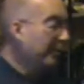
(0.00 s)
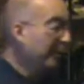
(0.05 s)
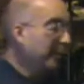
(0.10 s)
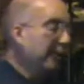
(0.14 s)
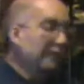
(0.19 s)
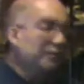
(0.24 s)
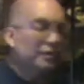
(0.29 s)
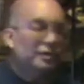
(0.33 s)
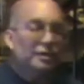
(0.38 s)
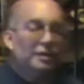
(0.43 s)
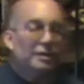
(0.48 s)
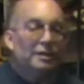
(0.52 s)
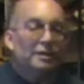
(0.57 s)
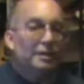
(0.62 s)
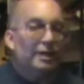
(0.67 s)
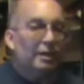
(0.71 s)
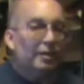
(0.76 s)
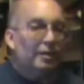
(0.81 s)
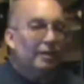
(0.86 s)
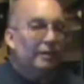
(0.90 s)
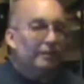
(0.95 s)
the
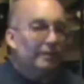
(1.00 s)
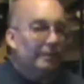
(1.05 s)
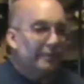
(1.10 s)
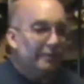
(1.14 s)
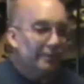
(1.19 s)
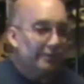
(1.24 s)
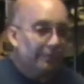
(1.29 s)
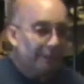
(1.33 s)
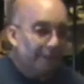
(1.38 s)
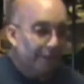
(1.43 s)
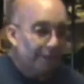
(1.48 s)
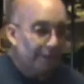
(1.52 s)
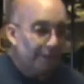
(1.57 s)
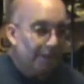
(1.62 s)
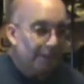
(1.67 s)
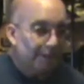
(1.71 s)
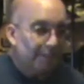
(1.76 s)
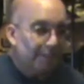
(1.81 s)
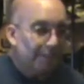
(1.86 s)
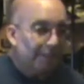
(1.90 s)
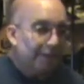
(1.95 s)

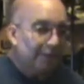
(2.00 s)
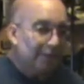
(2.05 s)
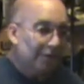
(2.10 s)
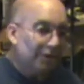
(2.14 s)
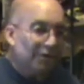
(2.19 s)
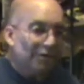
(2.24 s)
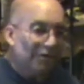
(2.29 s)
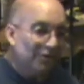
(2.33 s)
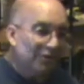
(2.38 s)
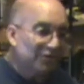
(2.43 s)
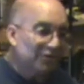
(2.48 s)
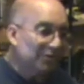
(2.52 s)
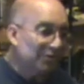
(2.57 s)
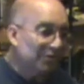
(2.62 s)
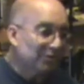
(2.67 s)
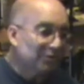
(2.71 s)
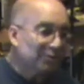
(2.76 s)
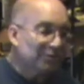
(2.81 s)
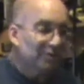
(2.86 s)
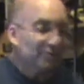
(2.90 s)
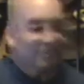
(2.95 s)
GR55, I can
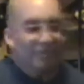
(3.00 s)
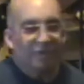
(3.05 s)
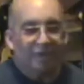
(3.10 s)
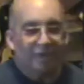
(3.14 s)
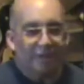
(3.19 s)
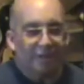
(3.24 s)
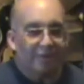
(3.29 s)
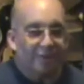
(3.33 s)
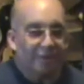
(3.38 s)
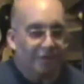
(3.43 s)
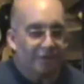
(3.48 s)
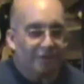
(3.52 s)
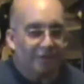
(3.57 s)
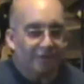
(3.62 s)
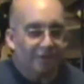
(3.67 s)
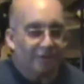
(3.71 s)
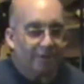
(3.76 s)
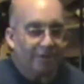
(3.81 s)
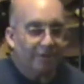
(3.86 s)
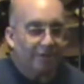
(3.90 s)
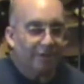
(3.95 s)
also simulate my
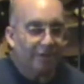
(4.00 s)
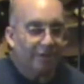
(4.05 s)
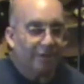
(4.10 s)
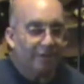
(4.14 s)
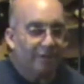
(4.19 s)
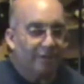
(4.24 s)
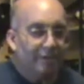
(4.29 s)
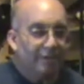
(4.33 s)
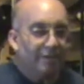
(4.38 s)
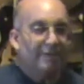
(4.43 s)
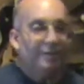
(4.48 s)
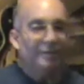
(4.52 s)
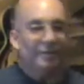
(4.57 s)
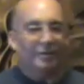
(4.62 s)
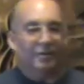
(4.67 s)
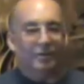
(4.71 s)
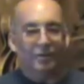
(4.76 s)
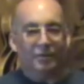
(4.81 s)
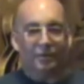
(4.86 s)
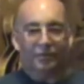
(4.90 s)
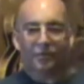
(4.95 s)
guitar rig
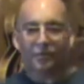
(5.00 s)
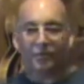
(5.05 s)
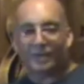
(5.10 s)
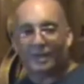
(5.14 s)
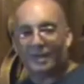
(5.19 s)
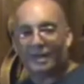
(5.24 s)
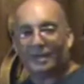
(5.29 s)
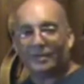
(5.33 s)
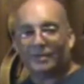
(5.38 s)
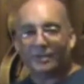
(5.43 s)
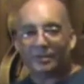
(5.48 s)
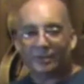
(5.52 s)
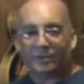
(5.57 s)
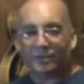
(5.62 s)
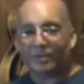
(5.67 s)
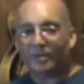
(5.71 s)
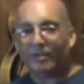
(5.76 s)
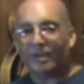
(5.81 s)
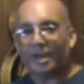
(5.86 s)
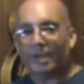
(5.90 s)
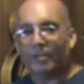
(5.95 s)
without this
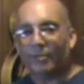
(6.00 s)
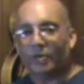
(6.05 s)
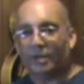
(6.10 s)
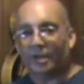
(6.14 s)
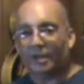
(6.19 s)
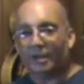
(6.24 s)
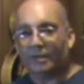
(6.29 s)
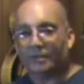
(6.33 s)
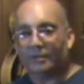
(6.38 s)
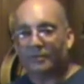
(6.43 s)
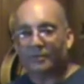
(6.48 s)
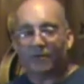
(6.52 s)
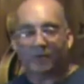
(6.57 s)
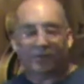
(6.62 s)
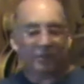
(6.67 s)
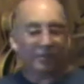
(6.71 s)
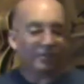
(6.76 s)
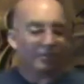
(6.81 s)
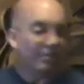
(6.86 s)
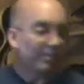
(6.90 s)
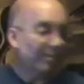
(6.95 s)
big bad boy.
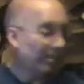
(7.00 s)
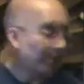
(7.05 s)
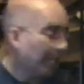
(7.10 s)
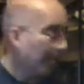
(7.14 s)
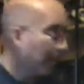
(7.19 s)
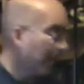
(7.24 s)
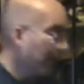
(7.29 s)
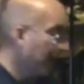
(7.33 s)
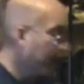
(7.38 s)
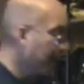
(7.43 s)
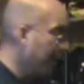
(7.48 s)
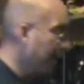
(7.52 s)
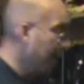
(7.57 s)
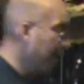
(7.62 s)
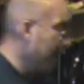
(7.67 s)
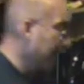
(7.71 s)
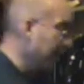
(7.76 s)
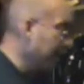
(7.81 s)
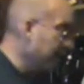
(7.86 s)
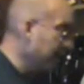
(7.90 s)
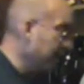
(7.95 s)
So
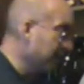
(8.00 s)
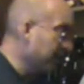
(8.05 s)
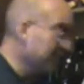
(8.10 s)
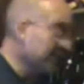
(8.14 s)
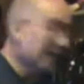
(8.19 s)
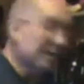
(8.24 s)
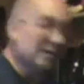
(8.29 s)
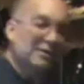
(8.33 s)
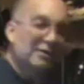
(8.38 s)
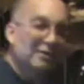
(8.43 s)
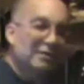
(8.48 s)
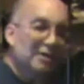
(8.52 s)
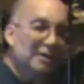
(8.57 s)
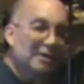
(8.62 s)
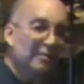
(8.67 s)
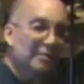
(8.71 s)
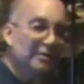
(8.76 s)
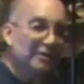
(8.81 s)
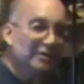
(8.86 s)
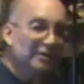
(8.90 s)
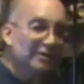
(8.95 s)
I can set this
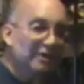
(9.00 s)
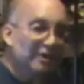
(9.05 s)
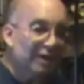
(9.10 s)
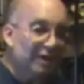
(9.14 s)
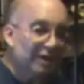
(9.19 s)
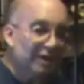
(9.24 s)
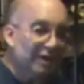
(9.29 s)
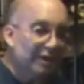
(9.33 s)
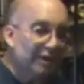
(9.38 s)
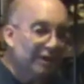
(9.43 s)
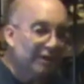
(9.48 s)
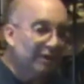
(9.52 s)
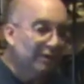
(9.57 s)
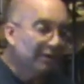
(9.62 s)
up inside.